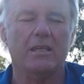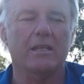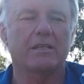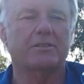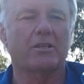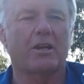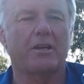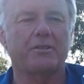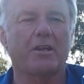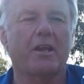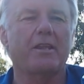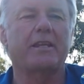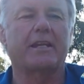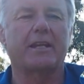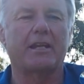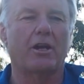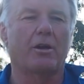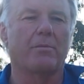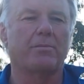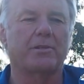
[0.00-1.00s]
So I don't think
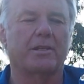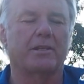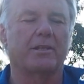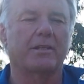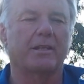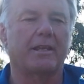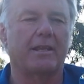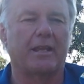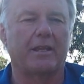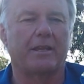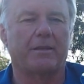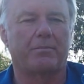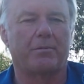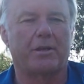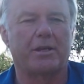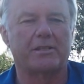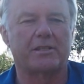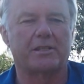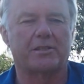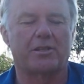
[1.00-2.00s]
it helps that the
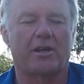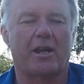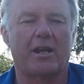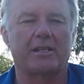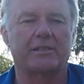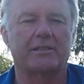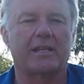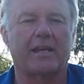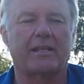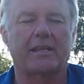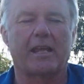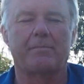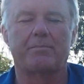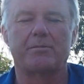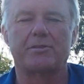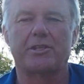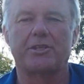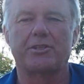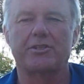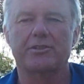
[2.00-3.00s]
breed societies take that
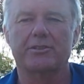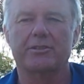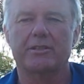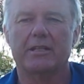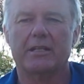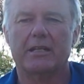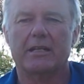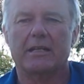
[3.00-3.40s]
position.